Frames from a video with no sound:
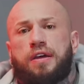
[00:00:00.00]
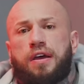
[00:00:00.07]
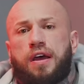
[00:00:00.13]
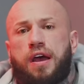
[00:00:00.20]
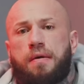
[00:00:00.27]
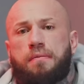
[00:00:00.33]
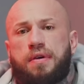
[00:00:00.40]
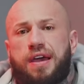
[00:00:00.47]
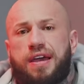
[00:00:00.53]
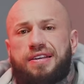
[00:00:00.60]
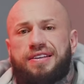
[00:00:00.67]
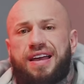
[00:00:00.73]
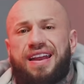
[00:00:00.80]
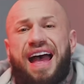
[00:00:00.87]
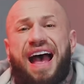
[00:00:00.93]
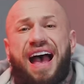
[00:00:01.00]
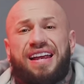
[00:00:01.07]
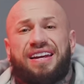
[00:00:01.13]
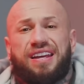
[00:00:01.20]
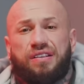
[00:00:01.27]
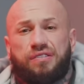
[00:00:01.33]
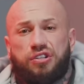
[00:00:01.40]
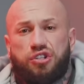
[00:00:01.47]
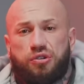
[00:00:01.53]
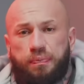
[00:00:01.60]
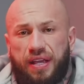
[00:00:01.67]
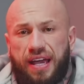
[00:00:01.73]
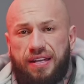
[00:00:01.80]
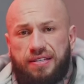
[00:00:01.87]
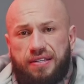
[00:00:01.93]
um, is an ideal
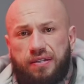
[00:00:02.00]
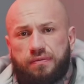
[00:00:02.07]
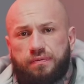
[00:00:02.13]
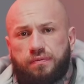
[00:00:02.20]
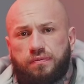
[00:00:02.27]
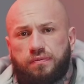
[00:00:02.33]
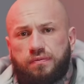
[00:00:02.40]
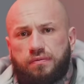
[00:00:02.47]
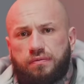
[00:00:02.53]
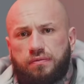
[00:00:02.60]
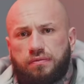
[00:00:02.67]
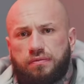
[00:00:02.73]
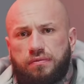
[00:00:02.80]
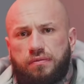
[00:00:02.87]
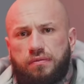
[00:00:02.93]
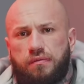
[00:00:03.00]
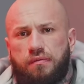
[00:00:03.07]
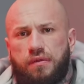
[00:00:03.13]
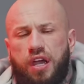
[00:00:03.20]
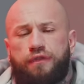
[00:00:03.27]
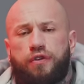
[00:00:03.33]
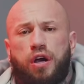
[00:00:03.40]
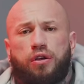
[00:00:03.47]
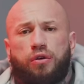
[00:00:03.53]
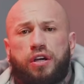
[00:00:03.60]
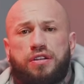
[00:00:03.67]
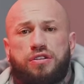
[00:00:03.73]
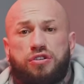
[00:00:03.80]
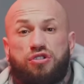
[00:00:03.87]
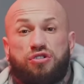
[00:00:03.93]
split if you're
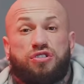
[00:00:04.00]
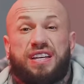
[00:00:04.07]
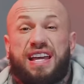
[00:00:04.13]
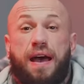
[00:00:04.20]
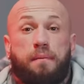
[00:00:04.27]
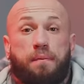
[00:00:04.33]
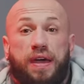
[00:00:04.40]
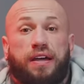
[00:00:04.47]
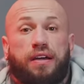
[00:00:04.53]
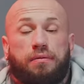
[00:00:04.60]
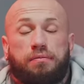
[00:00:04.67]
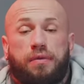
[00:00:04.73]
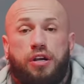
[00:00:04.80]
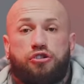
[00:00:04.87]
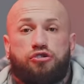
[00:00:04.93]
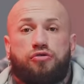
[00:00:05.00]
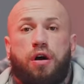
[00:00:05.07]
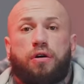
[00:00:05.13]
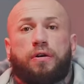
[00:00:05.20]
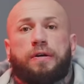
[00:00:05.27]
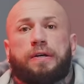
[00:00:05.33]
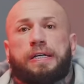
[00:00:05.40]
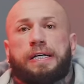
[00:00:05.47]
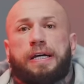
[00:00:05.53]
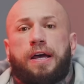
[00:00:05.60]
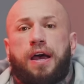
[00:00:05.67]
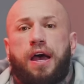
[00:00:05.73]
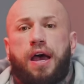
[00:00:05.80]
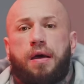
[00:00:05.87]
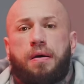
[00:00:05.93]
looking to just get big and strong
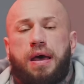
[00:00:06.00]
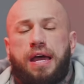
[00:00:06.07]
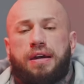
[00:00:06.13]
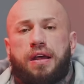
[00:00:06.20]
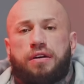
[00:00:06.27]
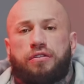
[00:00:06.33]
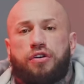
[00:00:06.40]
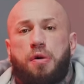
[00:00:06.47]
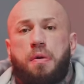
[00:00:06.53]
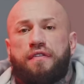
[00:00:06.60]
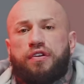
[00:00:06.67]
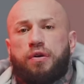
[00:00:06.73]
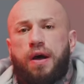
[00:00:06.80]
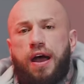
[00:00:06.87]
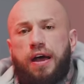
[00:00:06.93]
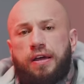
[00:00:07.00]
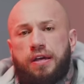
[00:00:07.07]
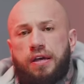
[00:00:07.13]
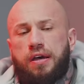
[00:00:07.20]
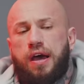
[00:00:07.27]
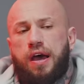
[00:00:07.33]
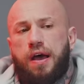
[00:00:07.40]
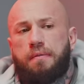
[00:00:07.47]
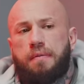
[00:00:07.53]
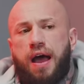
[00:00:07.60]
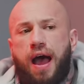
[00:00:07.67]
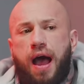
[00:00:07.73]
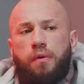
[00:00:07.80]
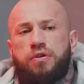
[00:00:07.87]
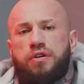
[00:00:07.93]
uh, and, and grow everywhere. Um,
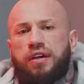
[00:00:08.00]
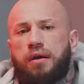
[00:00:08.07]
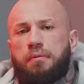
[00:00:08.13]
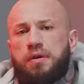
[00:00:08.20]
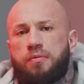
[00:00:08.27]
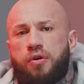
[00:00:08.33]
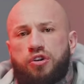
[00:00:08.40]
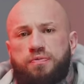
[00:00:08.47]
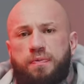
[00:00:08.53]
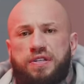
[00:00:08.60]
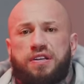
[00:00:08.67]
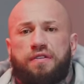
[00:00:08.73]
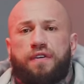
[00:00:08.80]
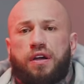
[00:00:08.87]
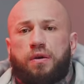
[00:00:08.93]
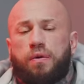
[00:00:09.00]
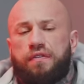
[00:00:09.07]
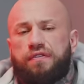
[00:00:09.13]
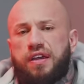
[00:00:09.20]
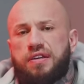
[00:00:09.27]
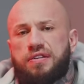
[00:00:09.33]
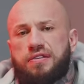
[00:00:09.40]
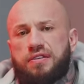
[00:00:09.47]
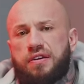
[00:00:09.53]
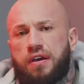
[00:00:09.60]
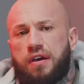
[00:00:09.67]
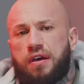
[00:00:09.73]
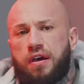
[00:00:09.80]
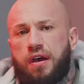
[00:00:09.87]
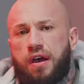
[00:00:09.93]
how you can be more specific with this
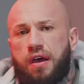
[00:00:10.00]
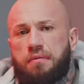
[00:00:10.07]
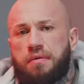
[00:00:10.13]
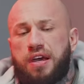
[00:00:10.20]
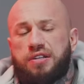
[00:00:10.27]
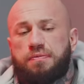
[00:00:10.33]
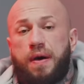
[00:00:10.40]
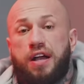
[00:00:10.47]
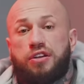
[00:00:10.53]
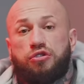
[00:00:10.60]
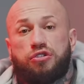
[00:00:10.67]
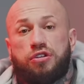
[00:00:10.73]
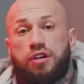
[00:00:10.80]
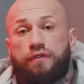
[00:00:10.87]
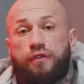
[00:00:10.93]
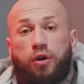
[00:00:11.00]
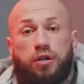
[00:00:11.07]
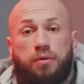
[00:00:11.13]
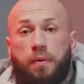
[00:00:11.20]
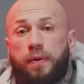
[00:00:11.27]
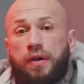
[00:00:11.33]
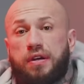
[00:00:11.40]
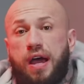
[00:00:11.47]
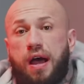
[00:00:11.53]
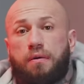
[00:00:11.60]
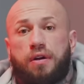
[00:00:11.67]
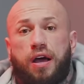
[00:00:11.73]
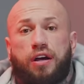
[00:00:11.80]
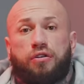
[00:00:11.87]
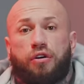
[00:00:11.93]
um, is by adjusting your volume up and
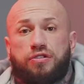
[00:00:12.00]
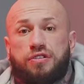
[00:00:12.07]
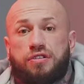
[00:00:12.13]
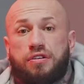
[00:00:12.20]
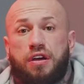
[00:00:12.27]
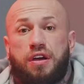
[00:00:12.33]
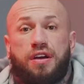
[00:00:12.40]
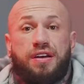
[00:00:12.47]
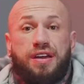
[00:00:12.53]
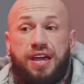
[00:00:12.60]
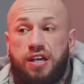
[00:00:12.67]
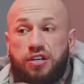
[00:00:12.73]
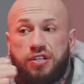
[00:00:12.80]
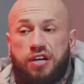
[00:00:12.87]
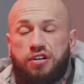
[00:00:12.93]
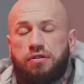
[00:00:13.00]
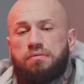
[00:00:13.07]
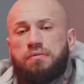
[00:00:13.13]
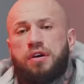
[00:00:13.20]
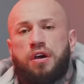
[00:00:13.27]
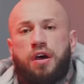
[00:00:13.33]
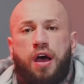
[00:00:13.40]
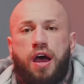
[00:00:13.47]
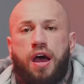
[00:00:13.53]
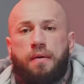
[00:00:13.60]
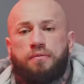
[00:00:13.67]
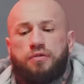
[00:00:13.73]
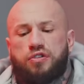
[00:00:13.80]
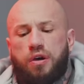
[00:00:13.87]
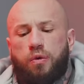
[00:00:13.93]
down across each session.
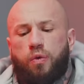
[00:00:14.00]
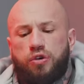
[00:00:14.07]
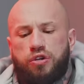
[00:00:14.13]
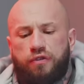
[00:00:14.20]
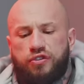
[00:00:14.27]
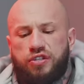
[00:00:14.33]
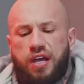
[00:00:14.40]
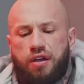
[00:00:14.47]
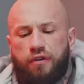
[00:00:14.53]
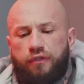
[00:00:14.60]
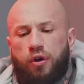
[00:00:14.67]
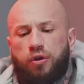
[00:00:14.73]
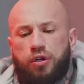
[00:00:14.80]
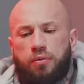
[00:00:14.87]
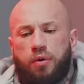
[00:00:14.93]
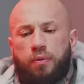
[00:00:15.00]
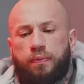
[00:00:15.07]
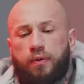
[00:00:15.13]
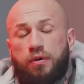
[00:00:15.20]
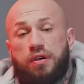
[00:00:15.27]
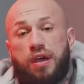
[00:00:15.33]
Um, so once you've set your volume up